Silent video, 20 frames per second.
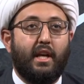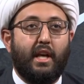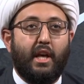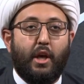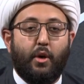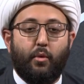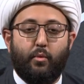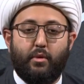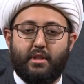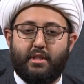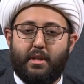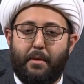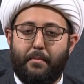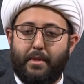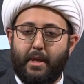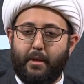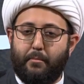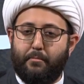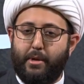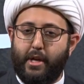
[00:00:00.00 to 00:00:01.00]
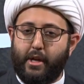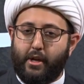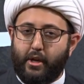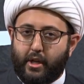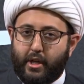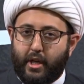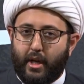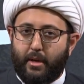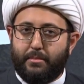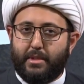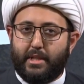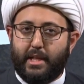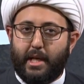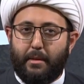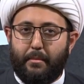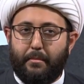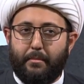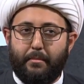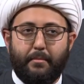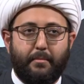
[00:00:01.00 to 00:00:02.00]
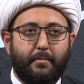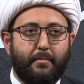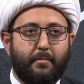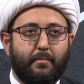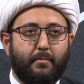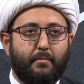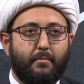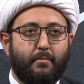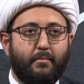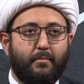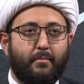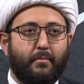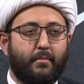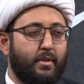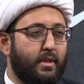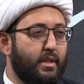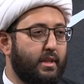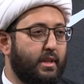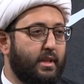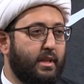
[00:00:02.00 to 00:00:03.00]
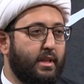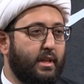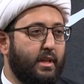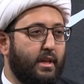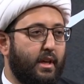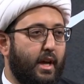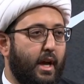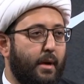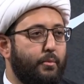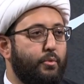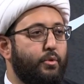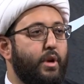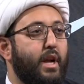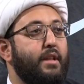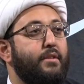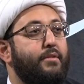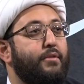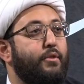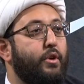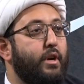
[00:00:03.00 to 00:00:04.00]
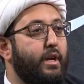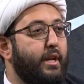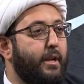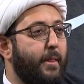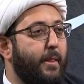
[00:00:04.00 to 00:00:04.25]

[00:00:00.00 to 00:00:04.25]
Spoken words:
When something bigger comes up, I'm ready for it.